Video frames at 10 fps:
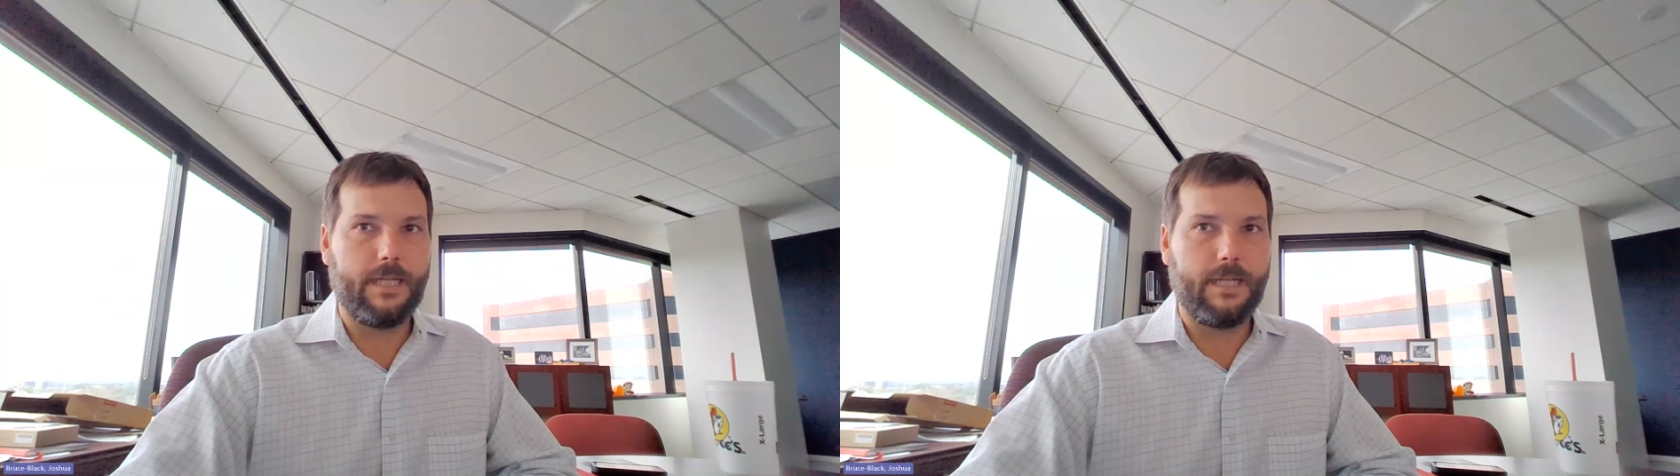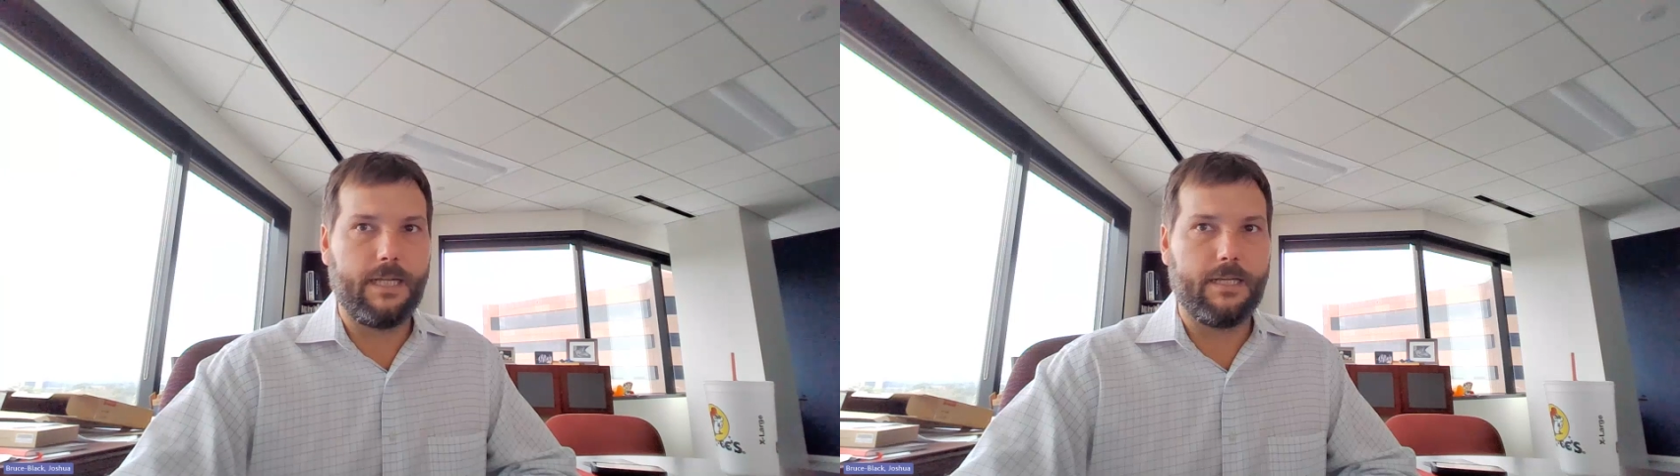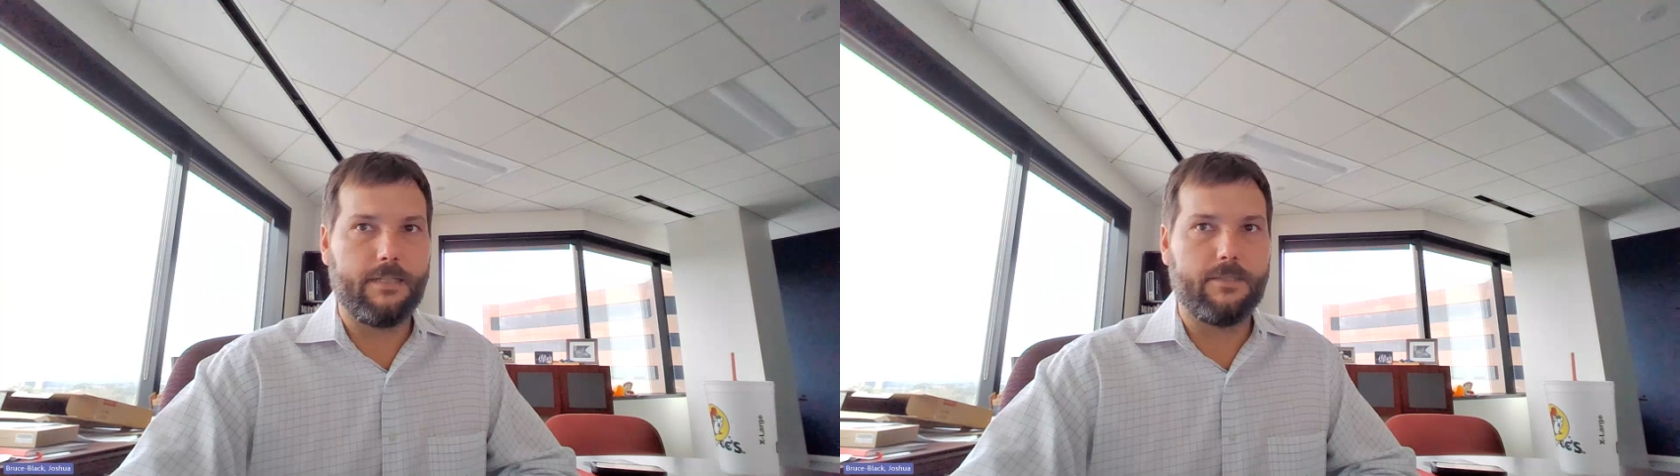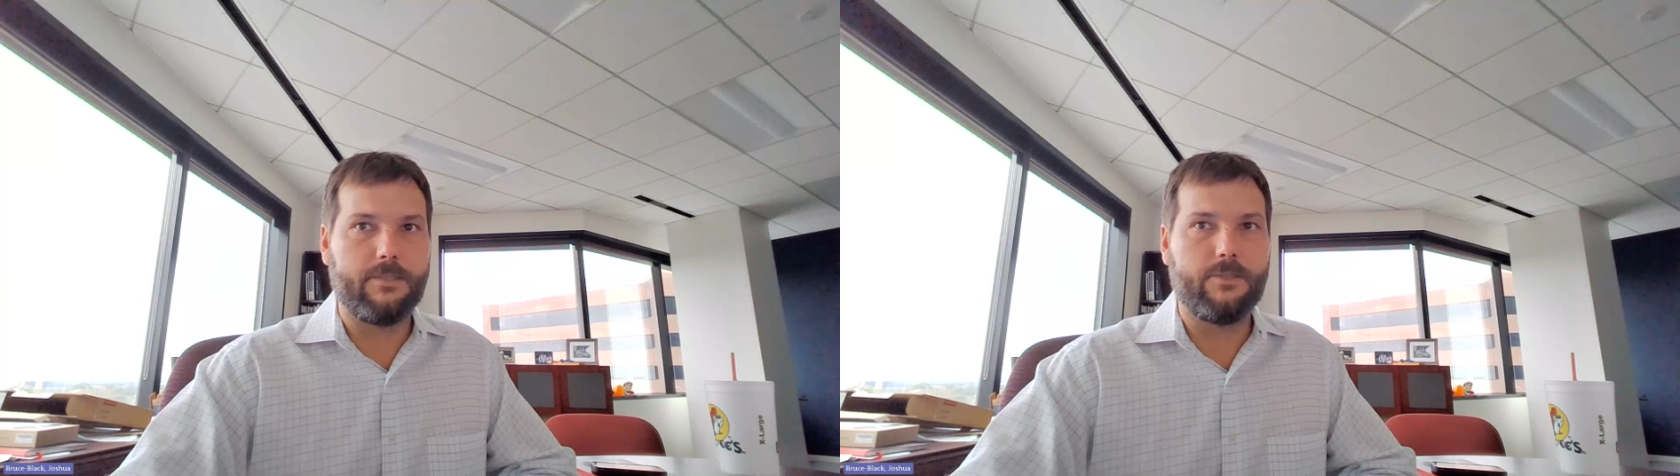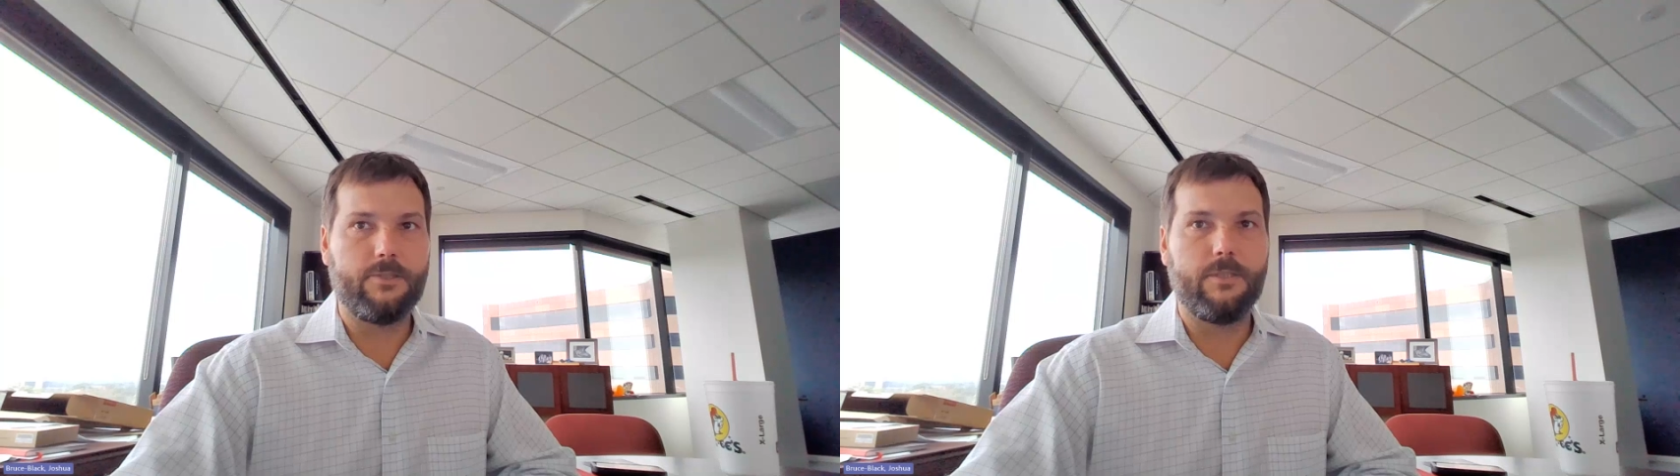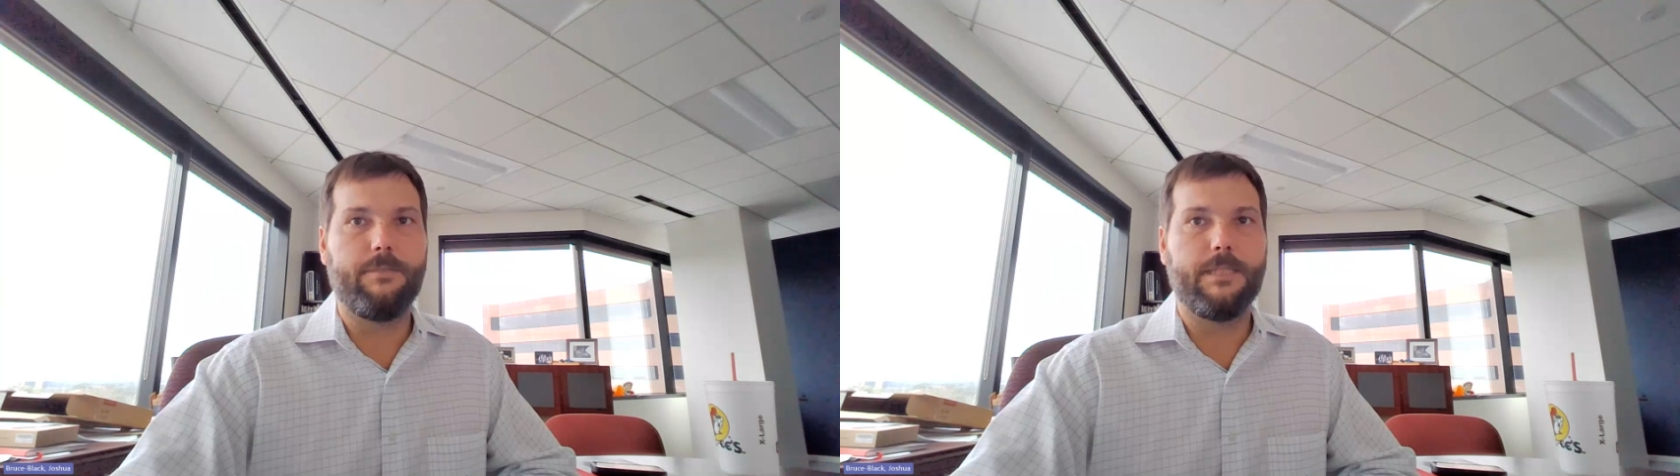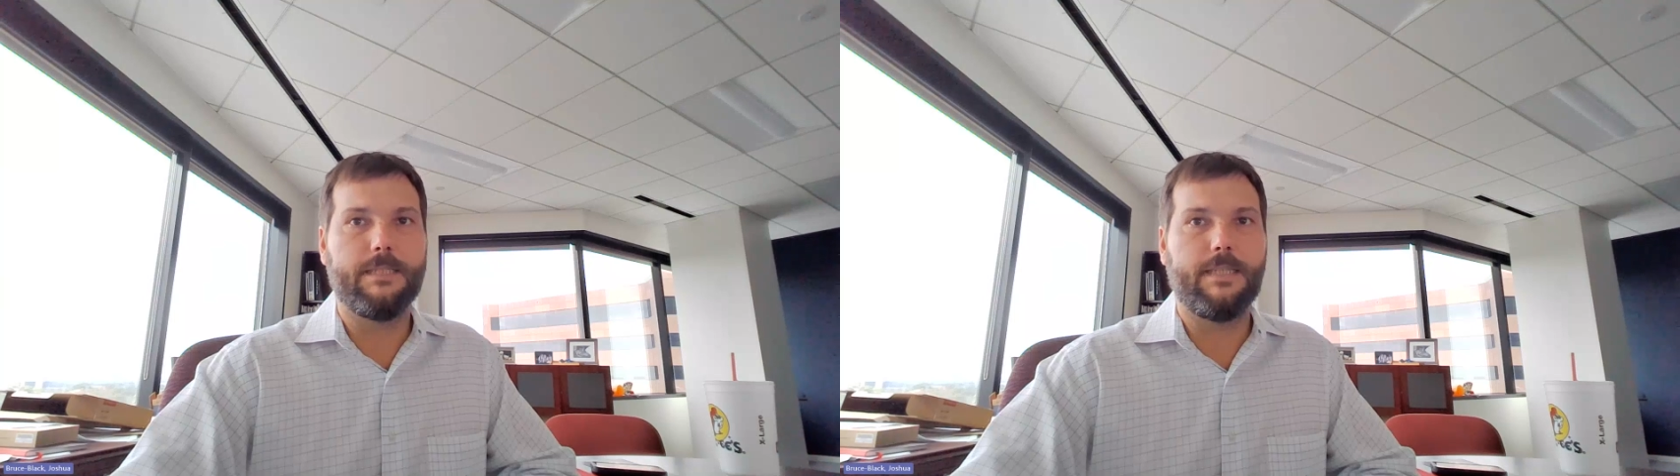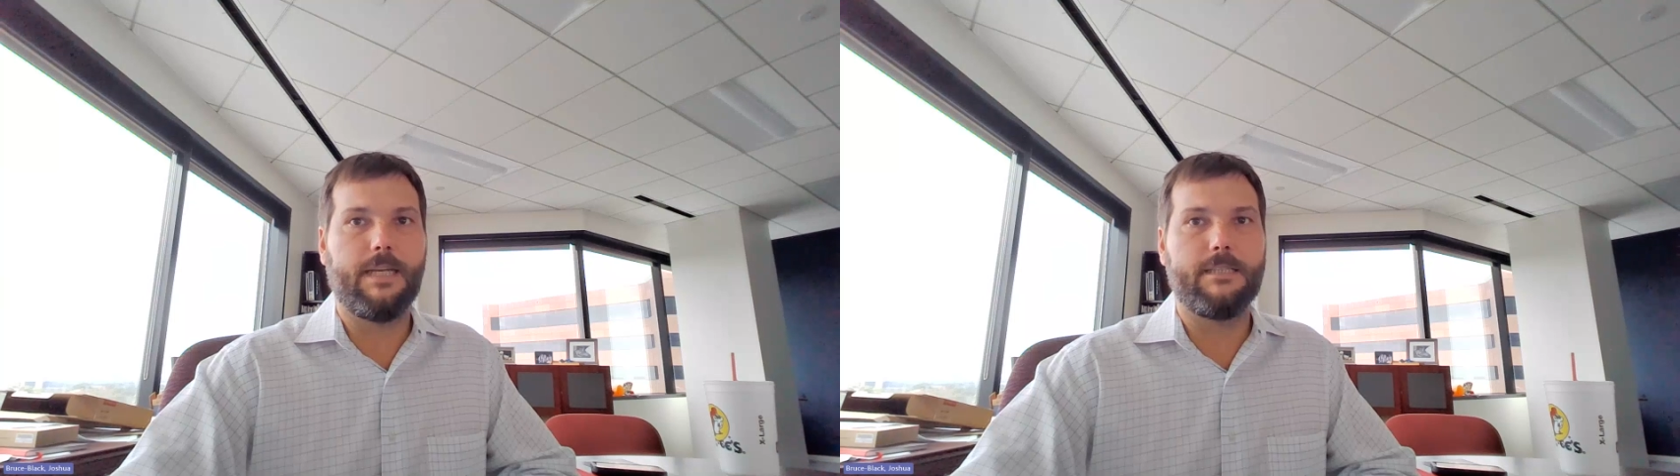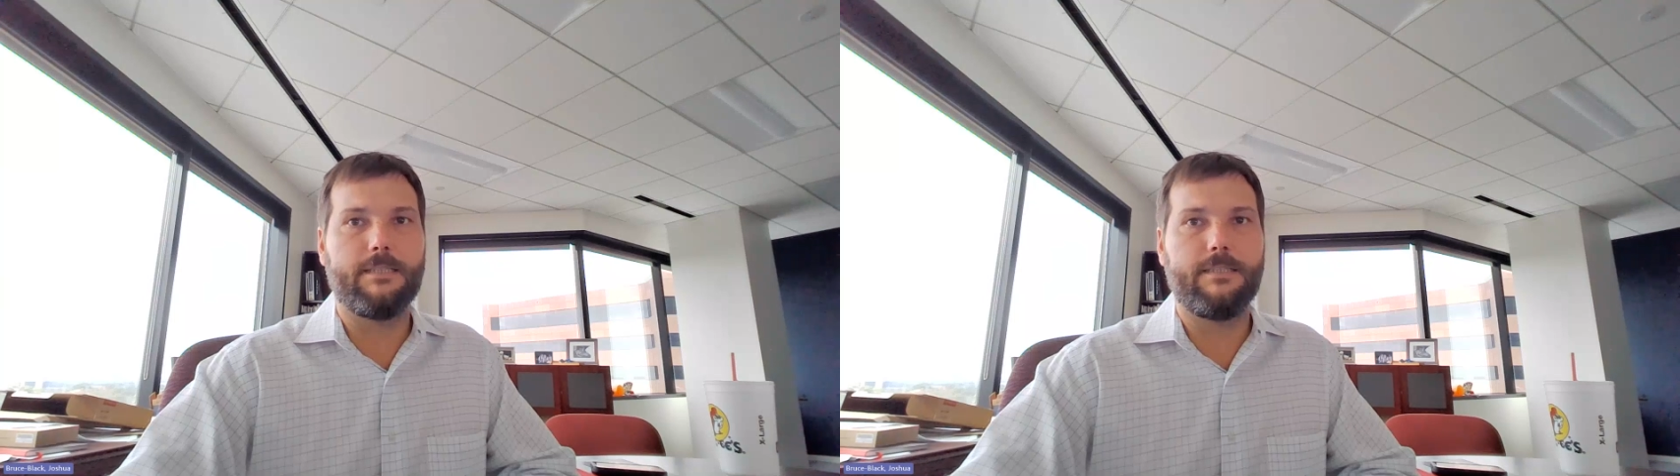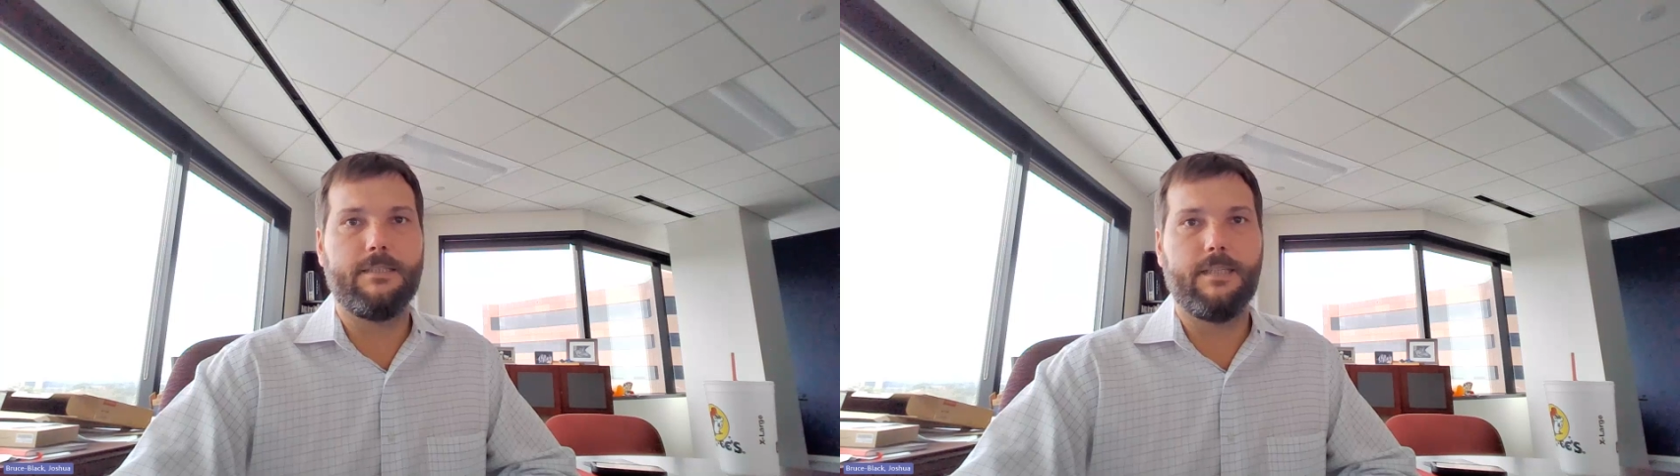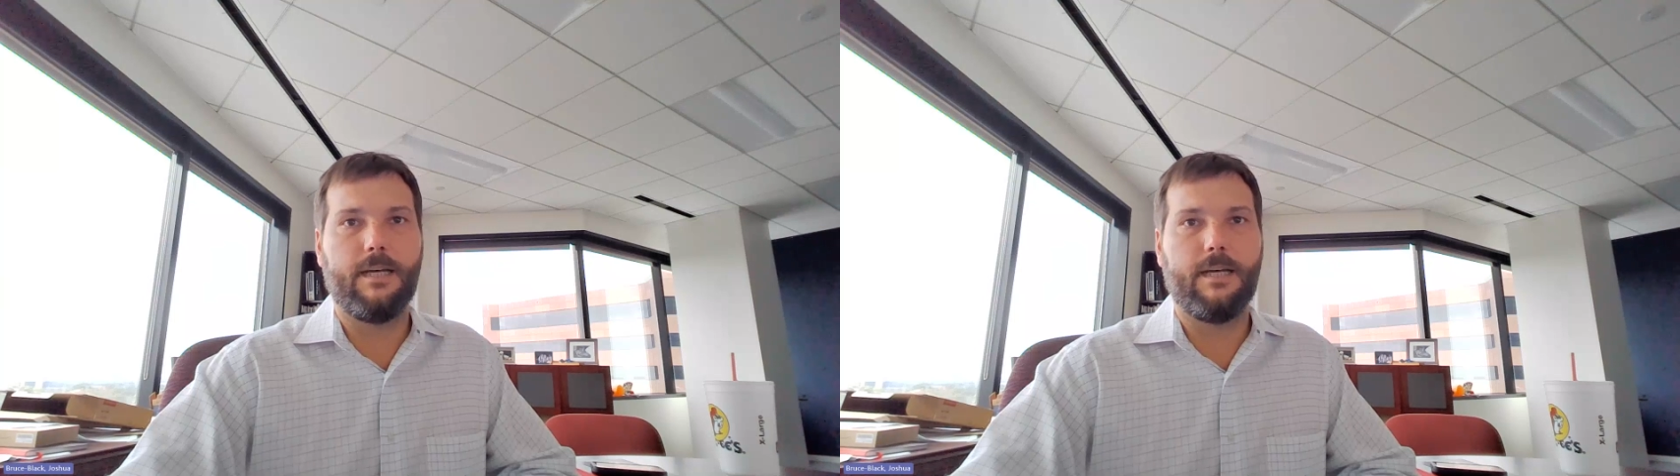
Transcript: and should be assessed